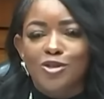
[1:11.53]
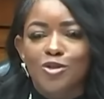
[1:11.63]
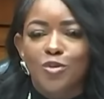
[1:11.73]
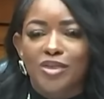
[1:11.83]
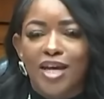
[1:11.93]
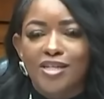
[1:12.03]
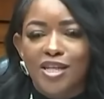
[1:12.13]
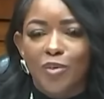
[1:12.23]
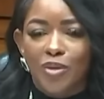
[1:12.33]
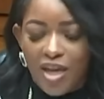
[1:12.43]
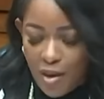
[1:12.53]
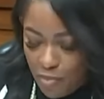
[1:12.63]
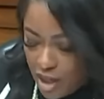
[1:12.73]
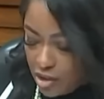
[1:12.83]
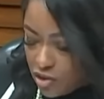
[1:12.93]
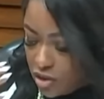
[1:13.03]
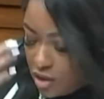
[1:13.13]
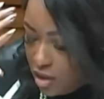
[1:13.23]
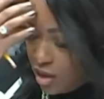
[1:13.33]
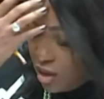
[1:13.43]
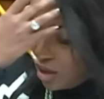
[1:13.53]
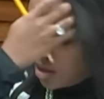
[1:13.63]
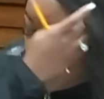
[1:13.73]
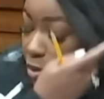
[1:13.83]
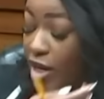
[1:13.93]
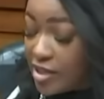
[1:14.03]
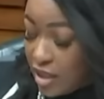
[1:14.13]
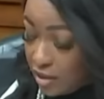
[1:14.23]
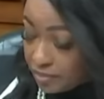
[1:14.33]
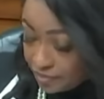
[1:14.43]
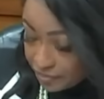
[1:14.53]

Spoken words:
to do what they did when they impeached the president.